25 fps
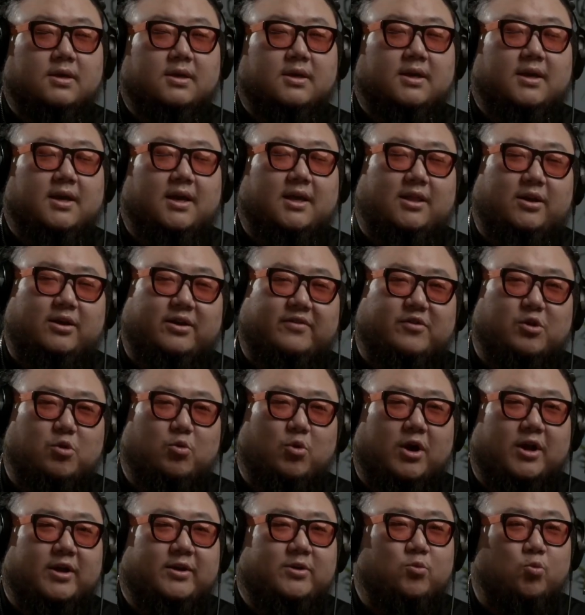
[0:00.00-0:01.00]
Hello
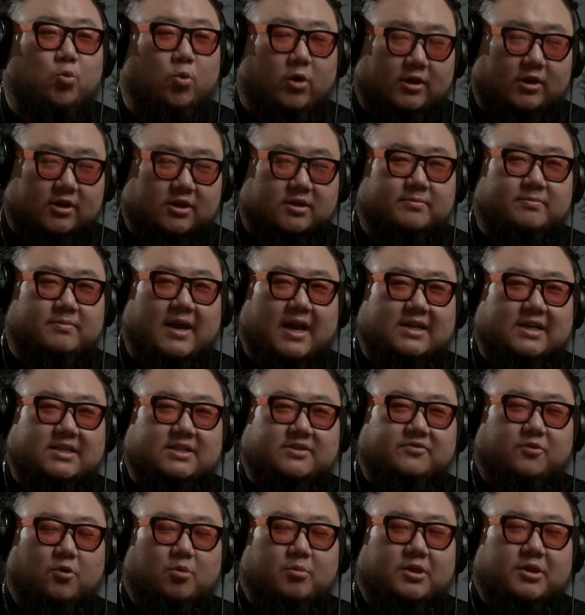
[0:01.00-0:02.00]
everyone, welcome back to
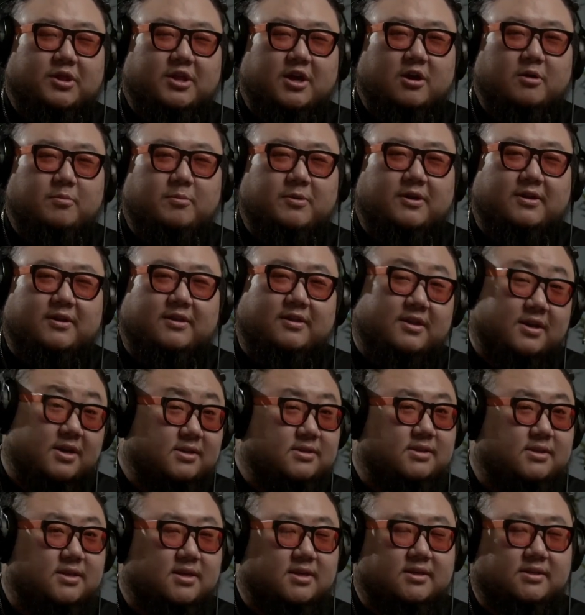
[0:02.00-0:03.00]
Form of Therapy.
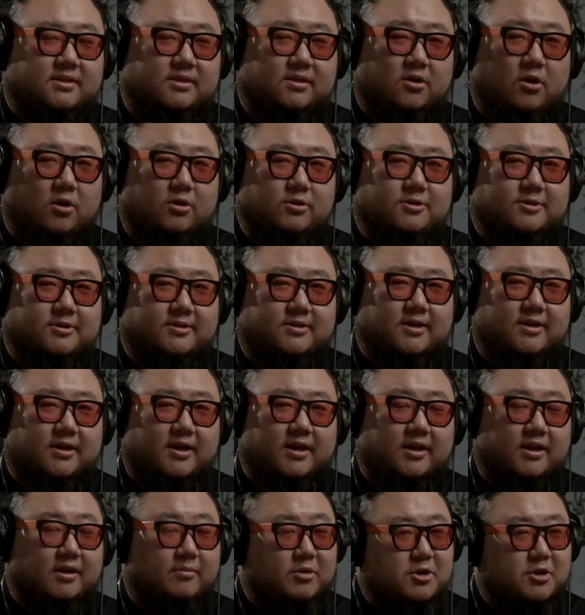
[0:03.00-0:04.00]
This is the Kulture Study
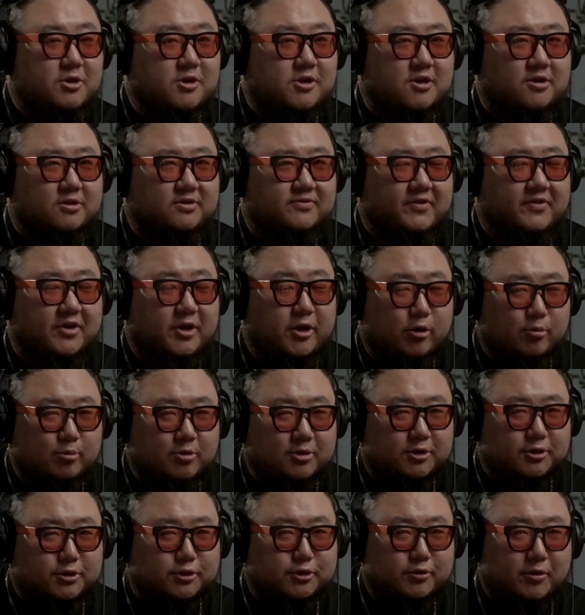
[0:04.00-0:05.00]
and I'm the channel's video
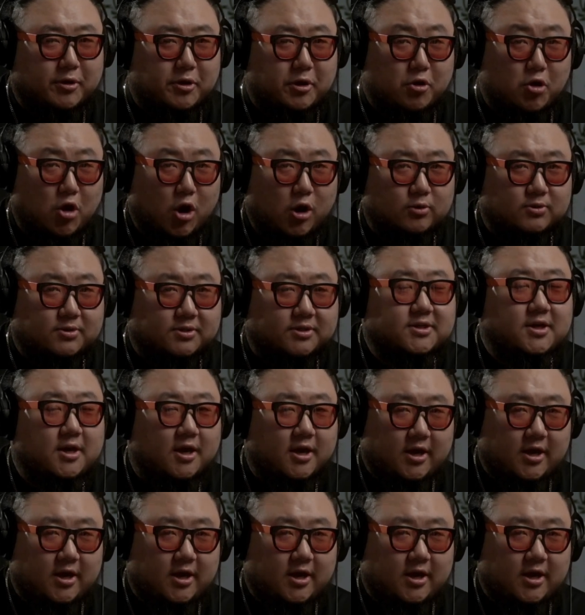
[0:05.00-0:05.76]
producer and your host.